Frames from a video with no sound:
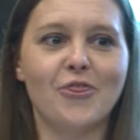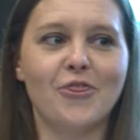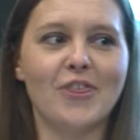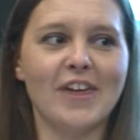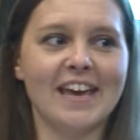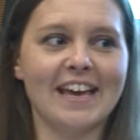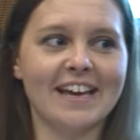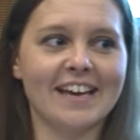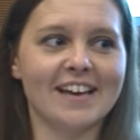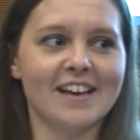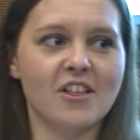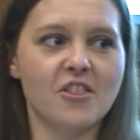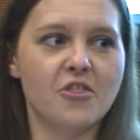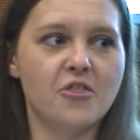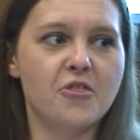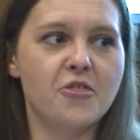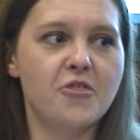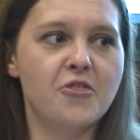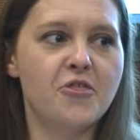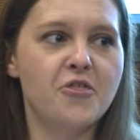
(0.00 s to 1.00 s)
Think,
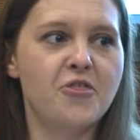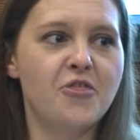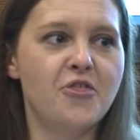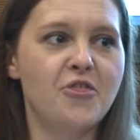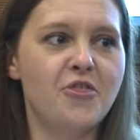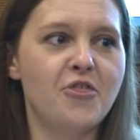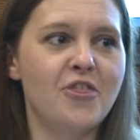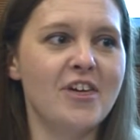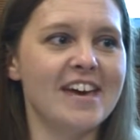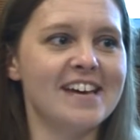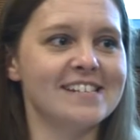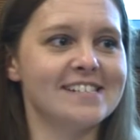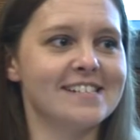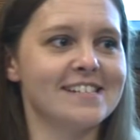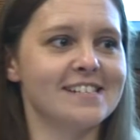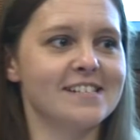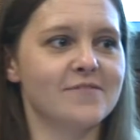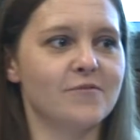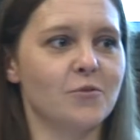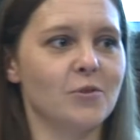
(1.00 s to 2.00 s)
this
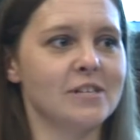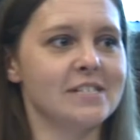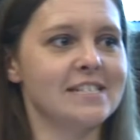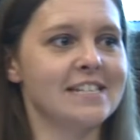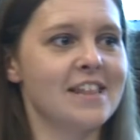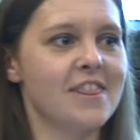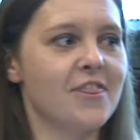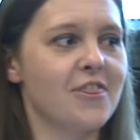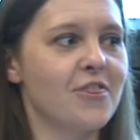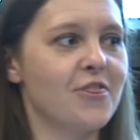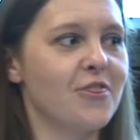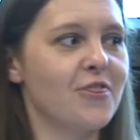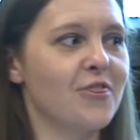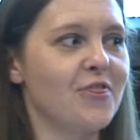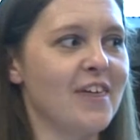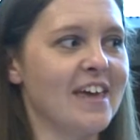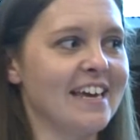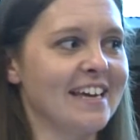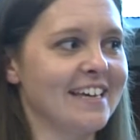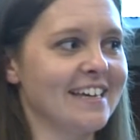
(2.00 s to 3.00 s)
is voiced.
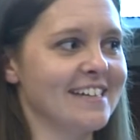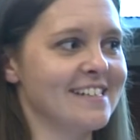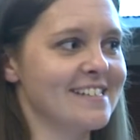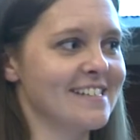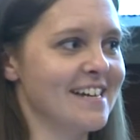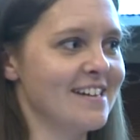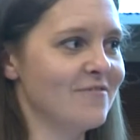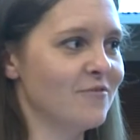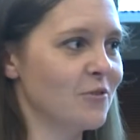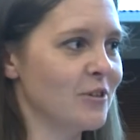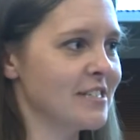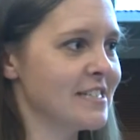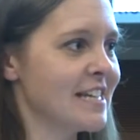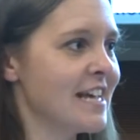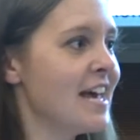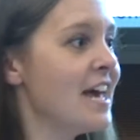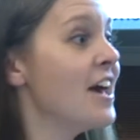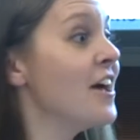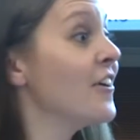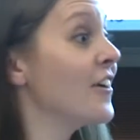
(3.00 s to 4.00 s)
Think is unvoiced.
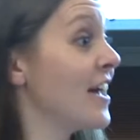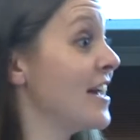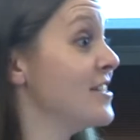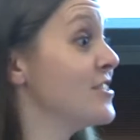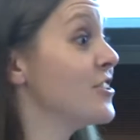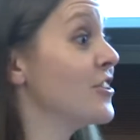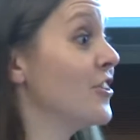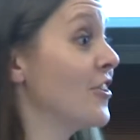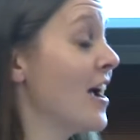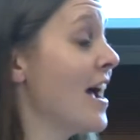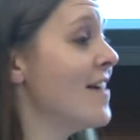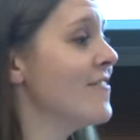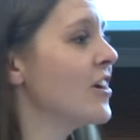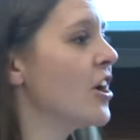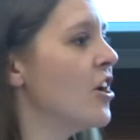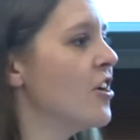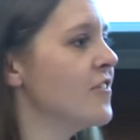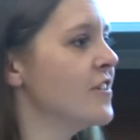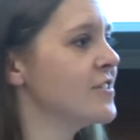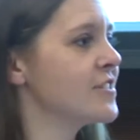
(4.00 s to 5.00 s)
Okay, so you're having
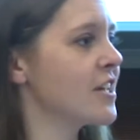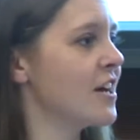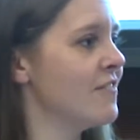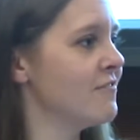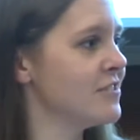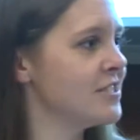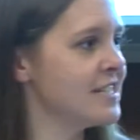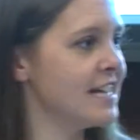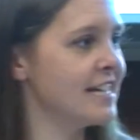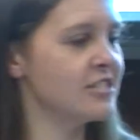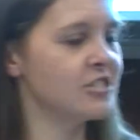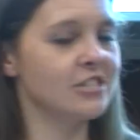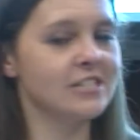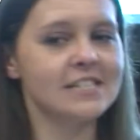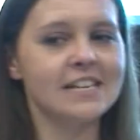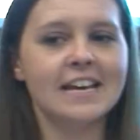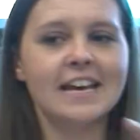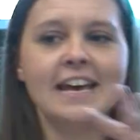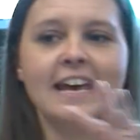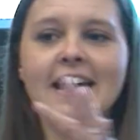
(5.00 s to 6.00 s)
all those conversations.